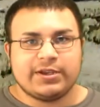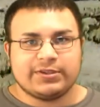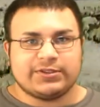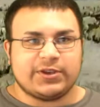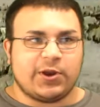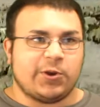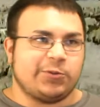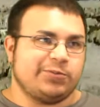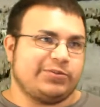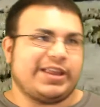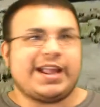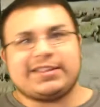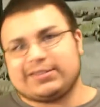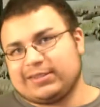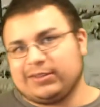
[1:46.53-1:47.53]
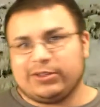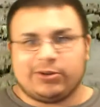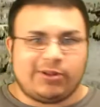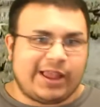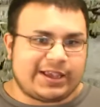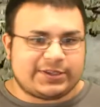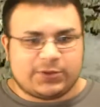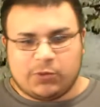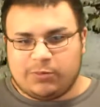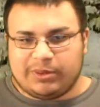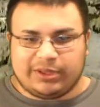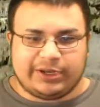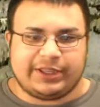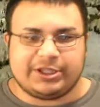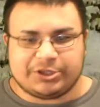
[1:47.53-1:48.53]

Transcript: So that's the little exo ability